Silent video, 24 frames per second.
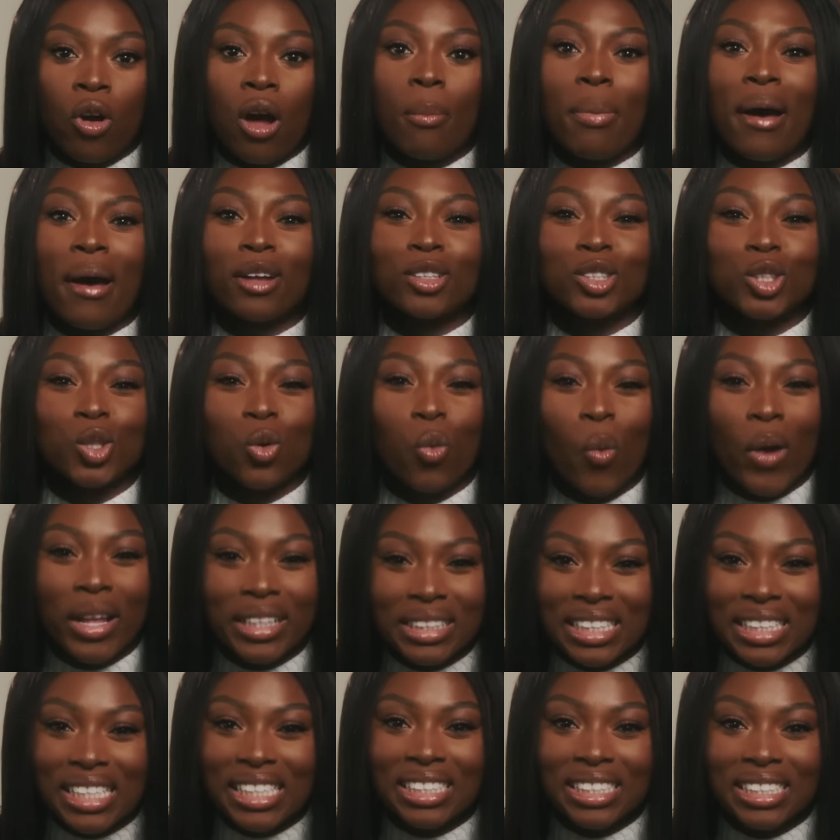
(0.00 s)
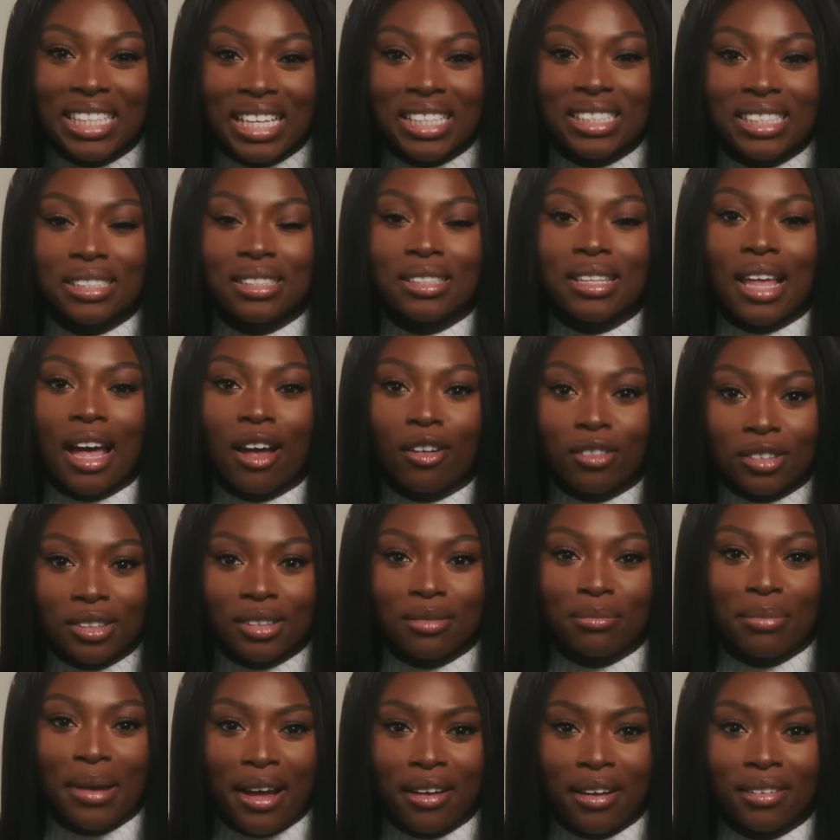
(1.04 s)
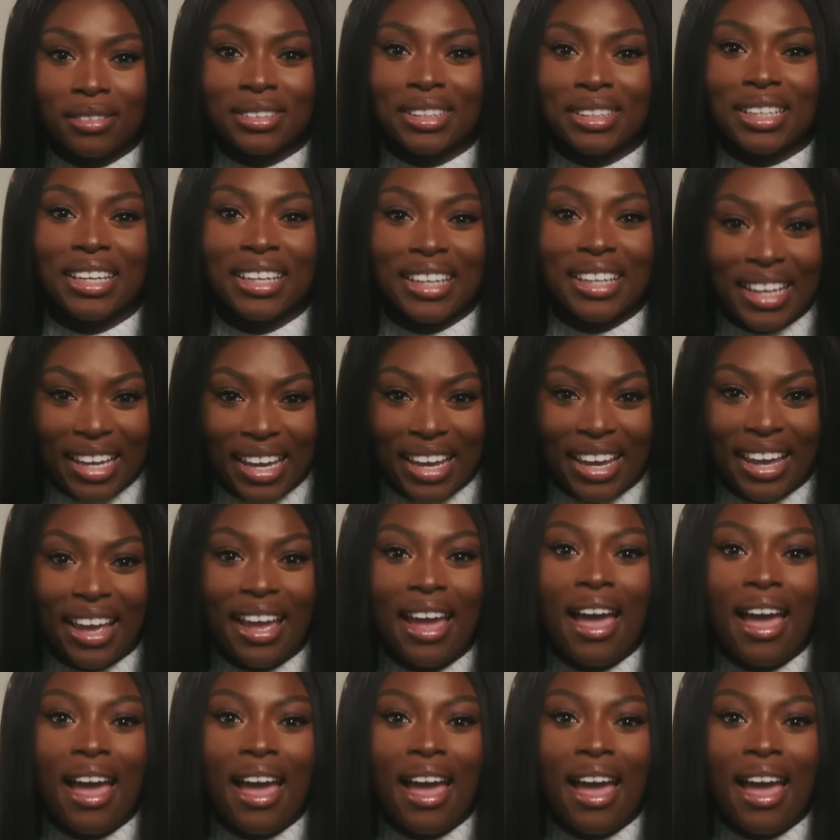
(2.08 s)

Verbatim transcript: about £26,000 a year,